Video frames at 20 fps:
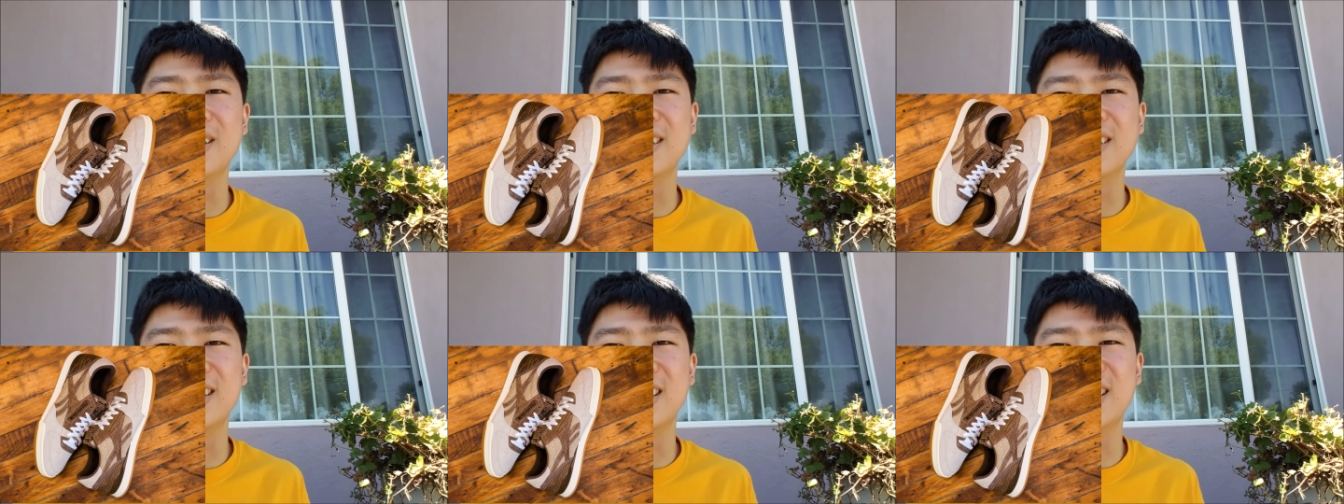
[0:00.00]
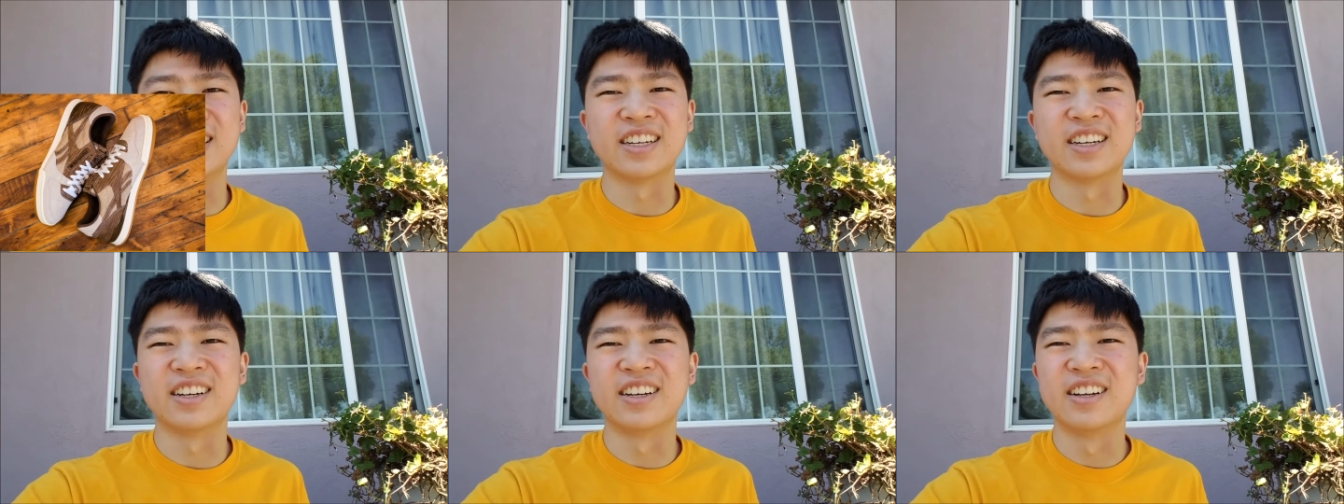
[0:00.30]
these
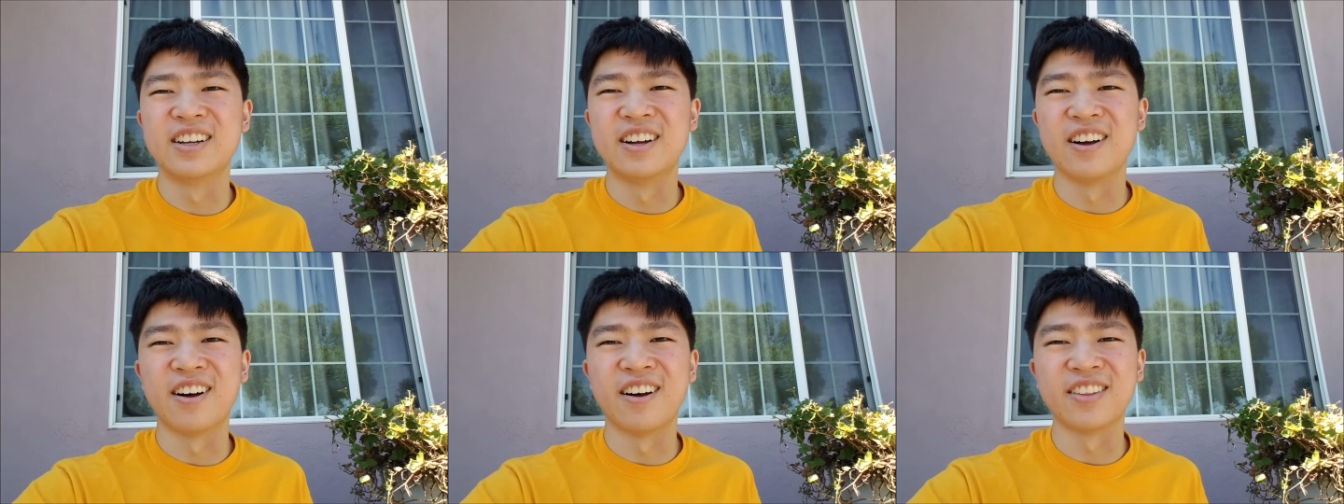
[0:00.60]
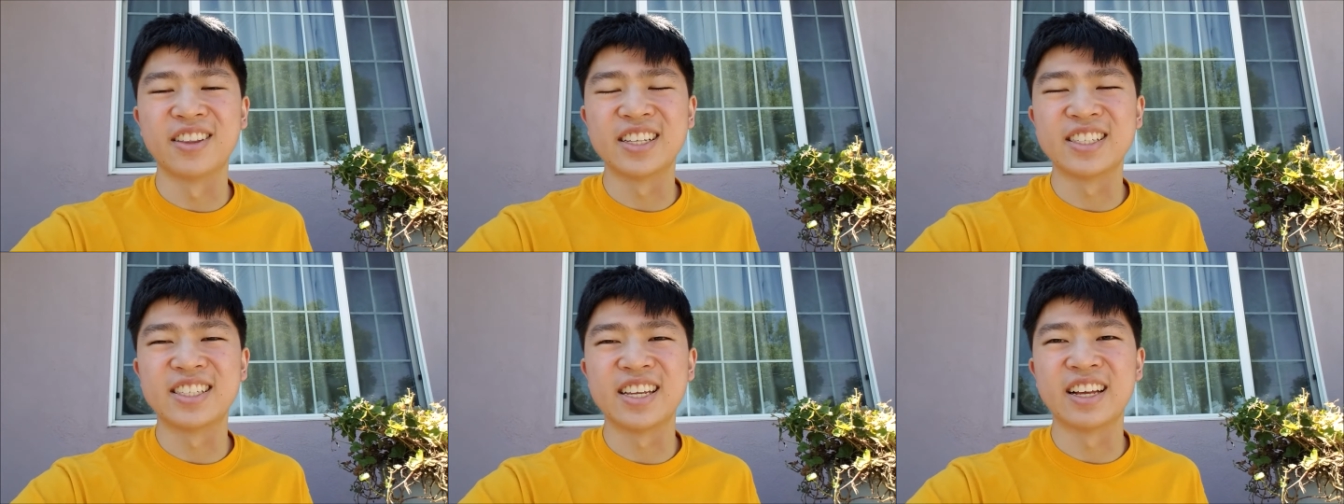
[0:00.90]
uh,
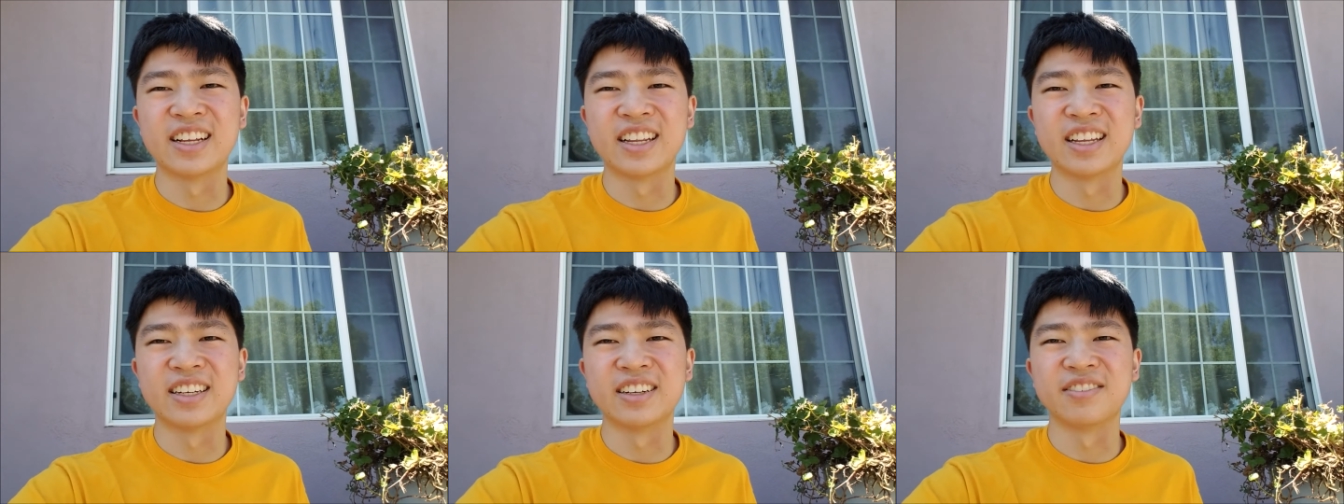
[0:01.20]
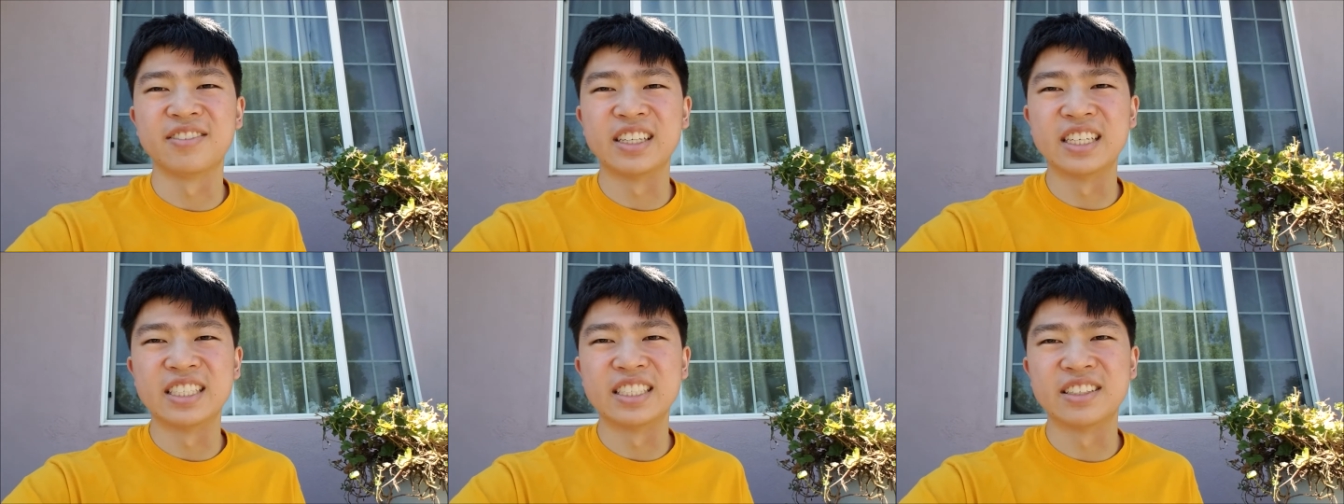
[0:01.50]
on the sale end
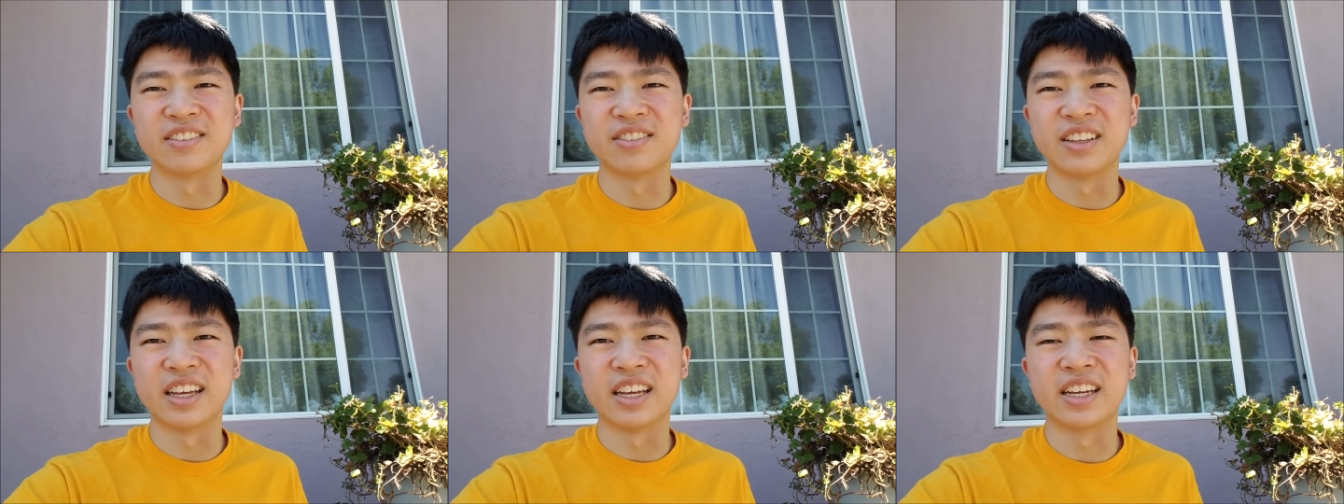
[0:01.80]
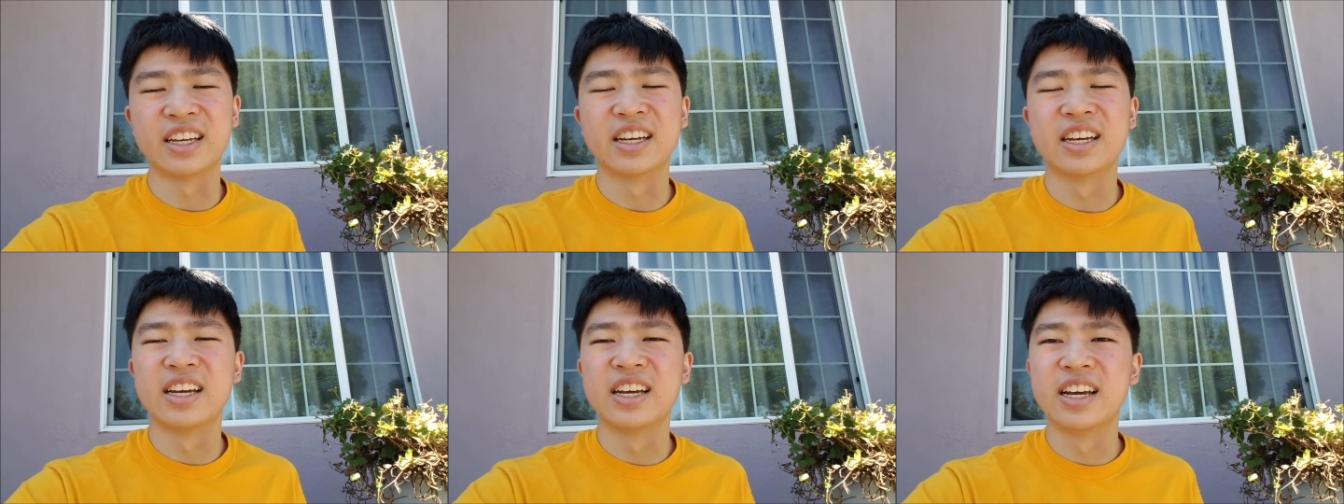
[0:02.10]
of things if
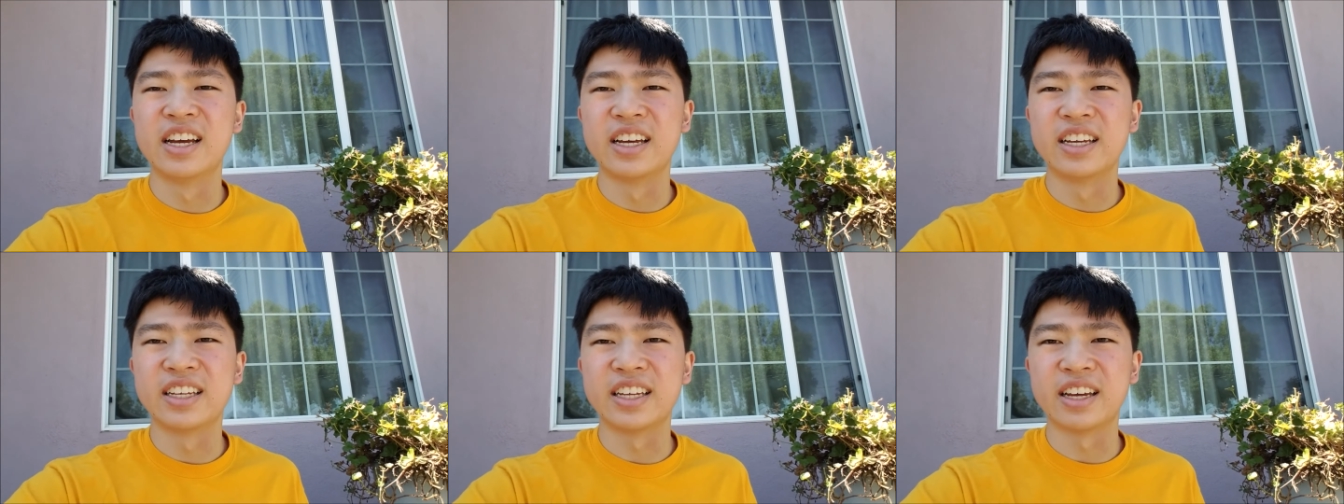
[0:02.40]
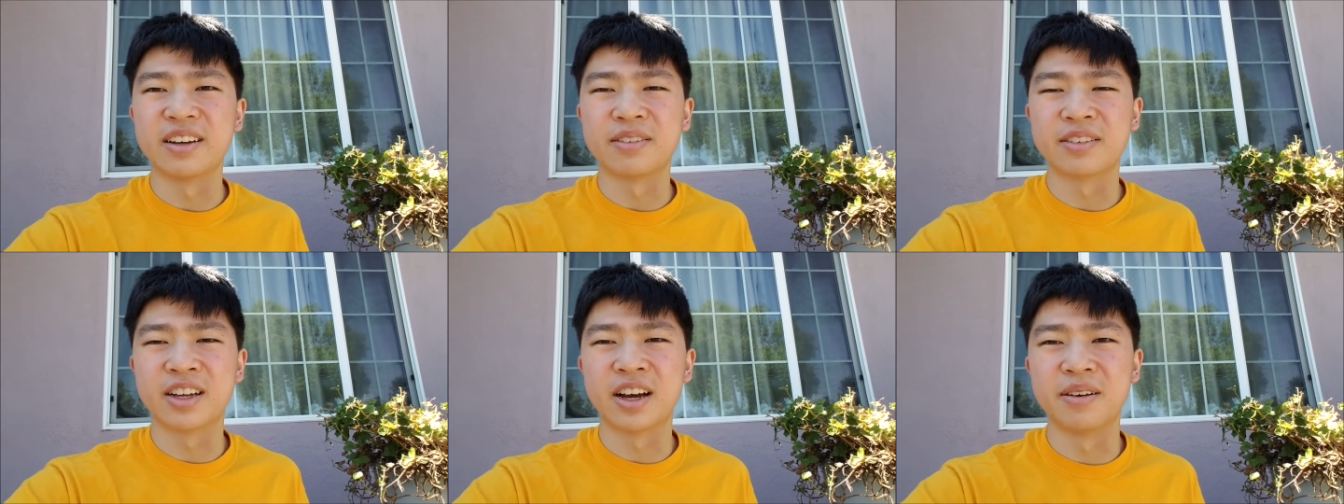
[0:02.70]
they
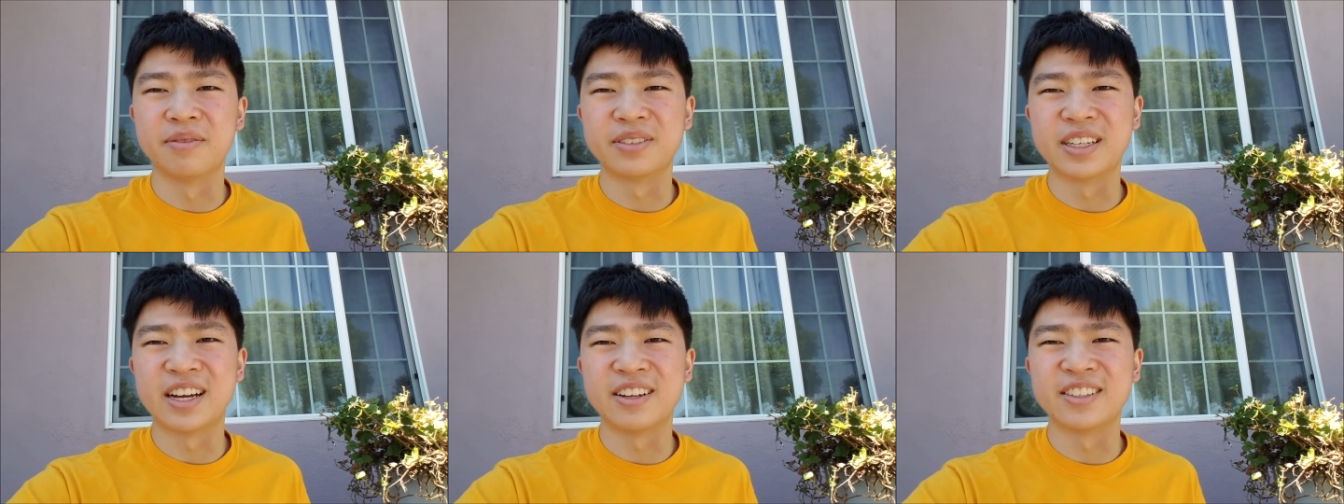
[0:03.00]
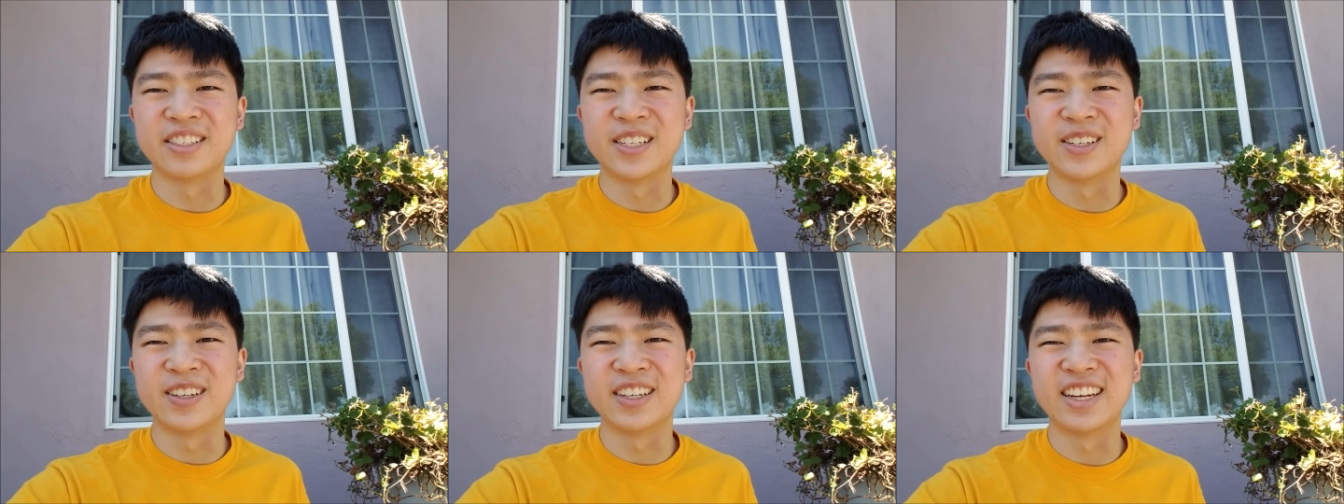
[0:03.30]
get, come
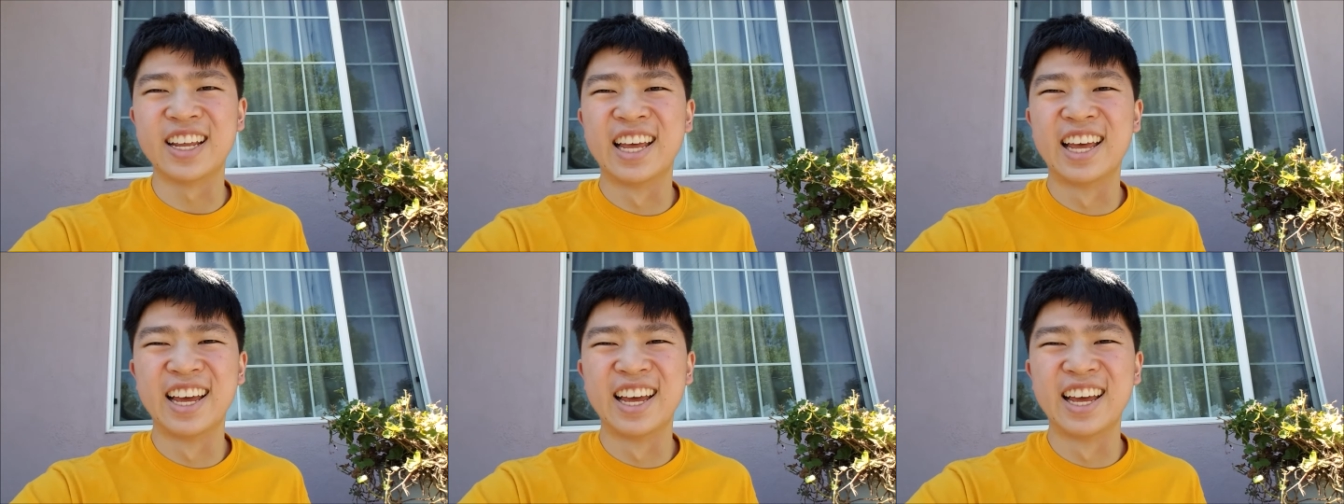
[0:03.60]
down to it.